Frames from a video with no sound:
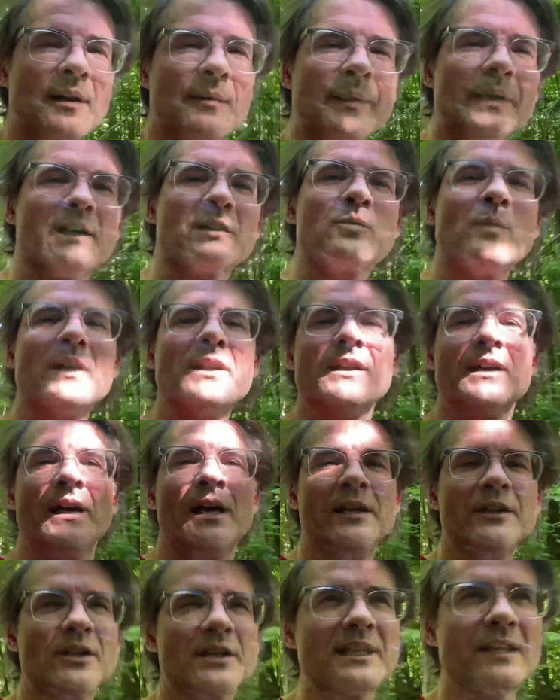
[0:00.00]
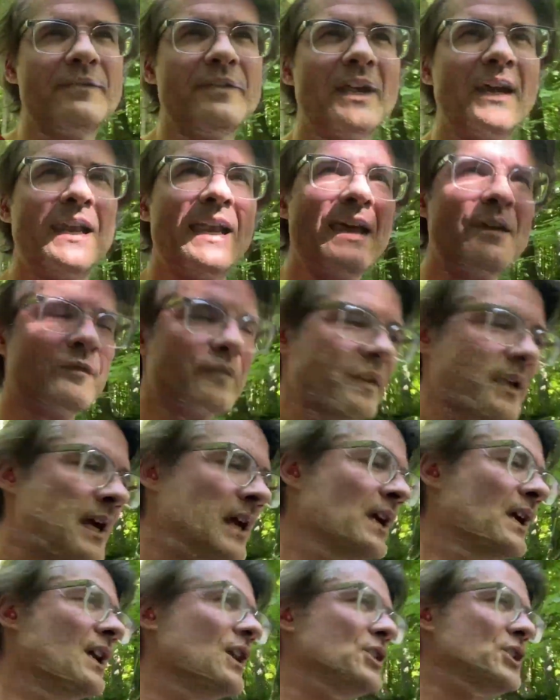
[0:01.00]
because when Josefia left,
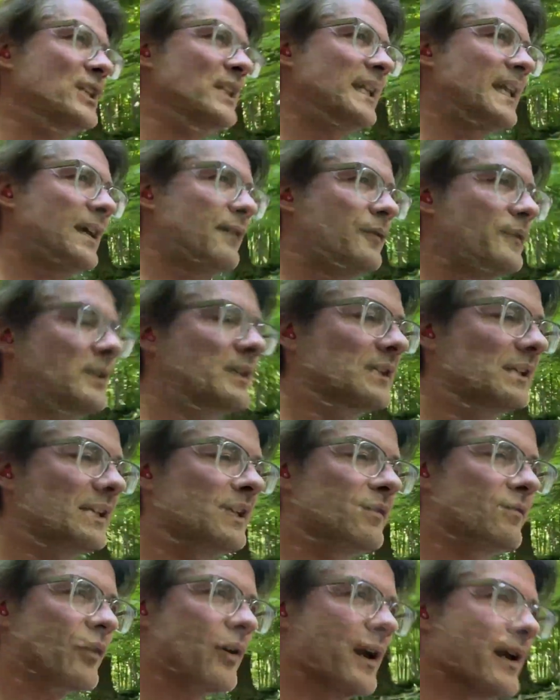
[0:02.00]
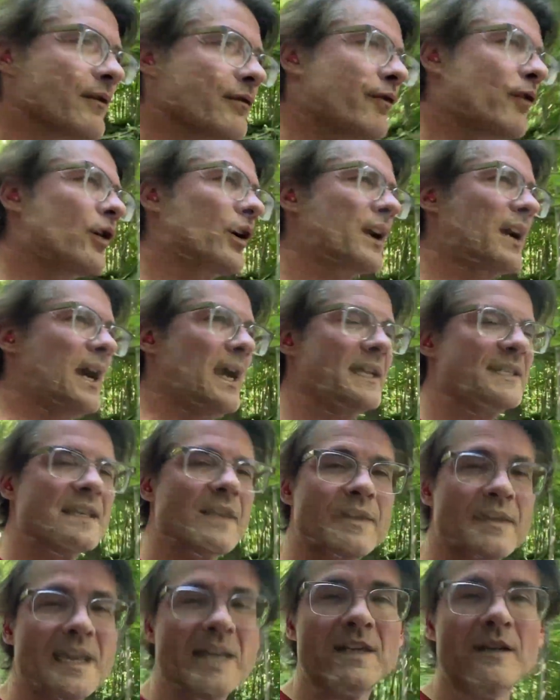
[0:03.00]
she left Cleaver and 4 guys at
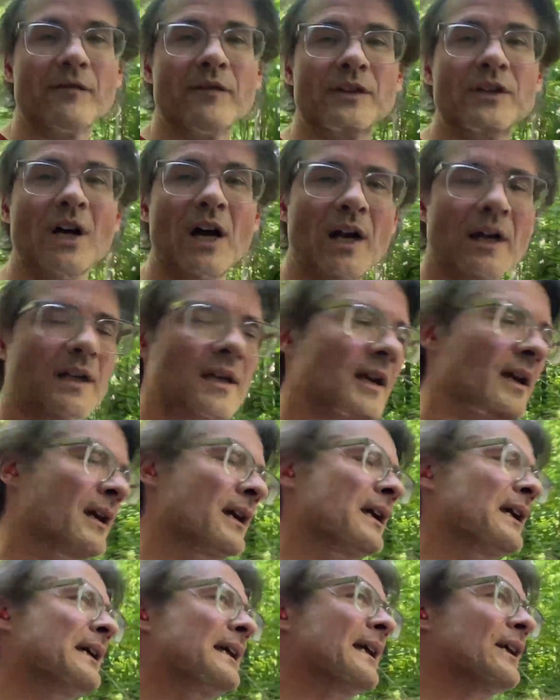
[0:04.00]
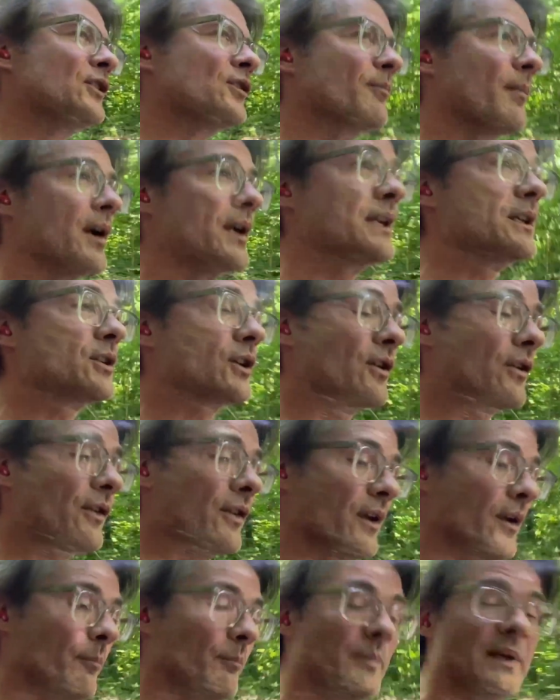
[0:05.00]
the end of the dock to monitor
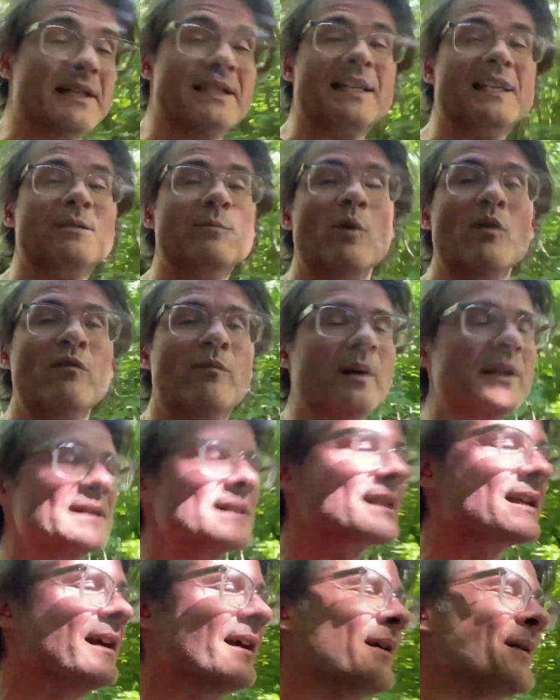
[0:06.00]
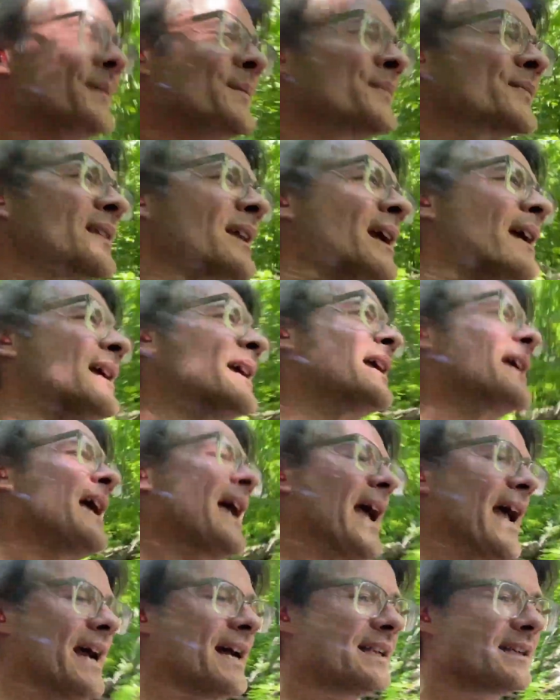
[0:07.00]
the PC's movements.
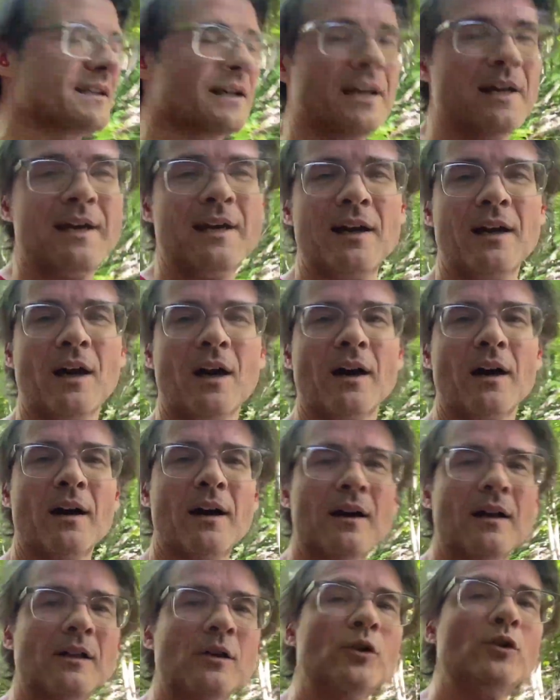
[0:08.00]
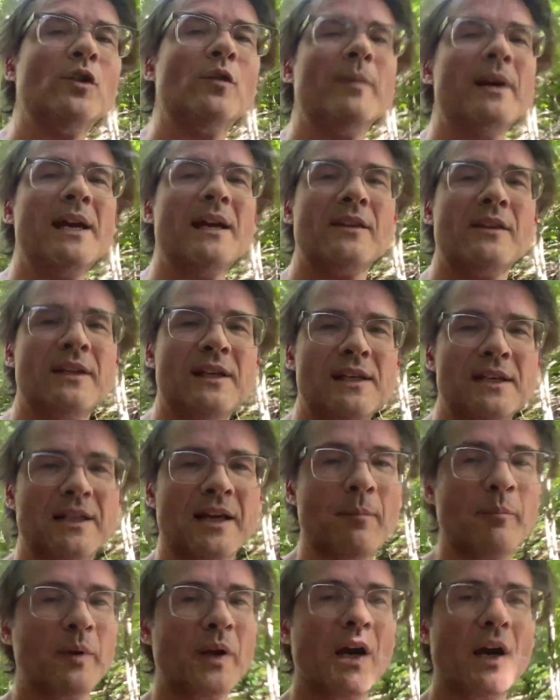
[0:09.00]
And Lodemé, the
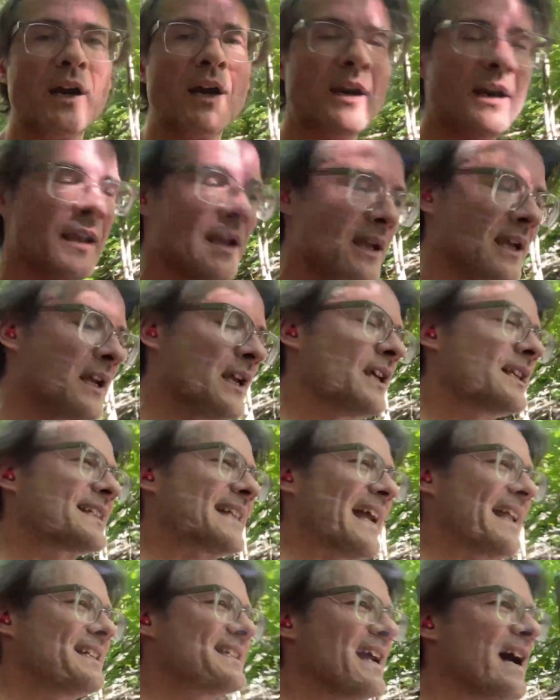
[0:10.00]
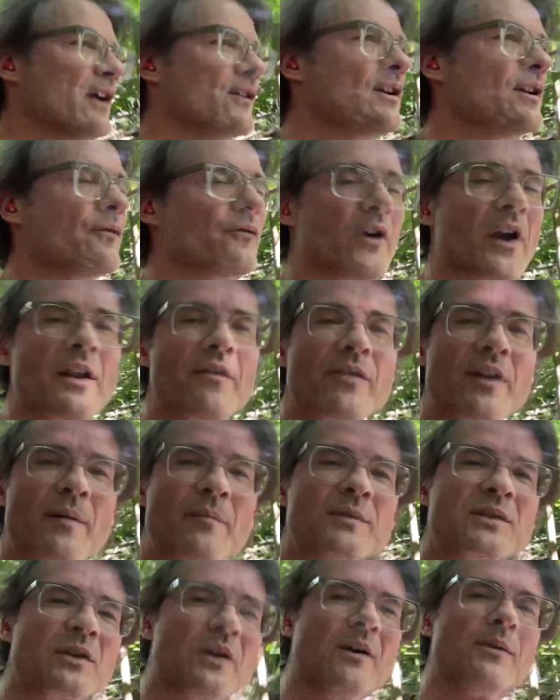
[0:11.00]
Templar, sat down in front of them.
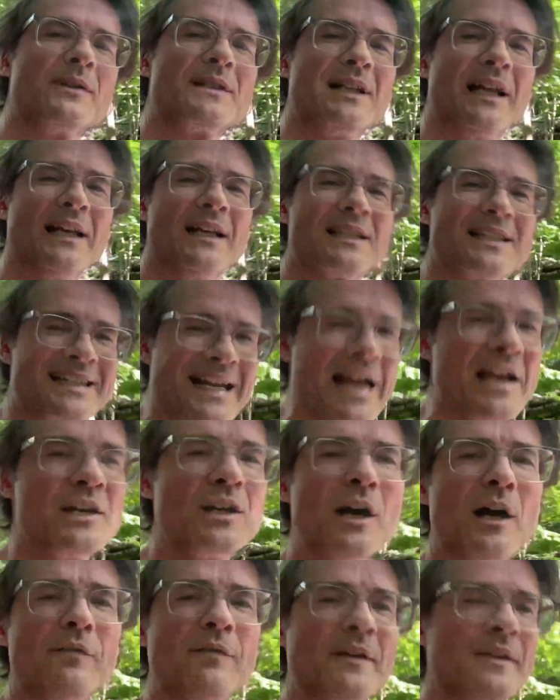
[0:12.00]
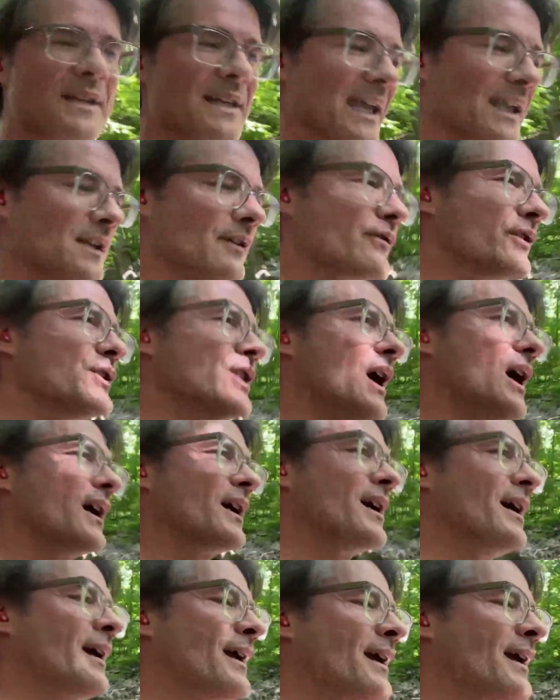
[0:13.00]
So it was like a standoff at the end of the dock.